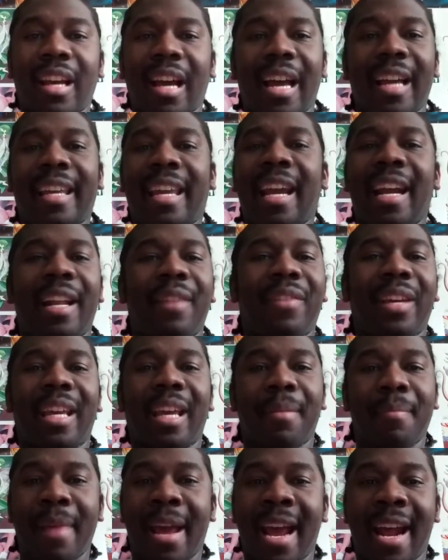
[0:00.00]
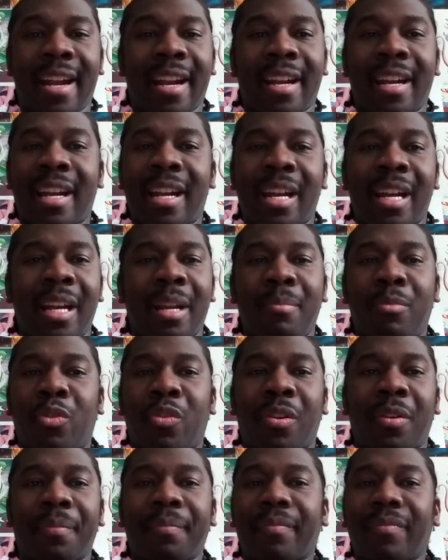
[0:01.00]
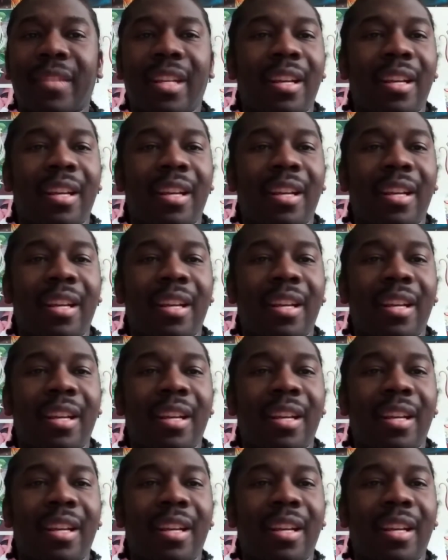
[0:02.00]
I can't even get mad at it anymore.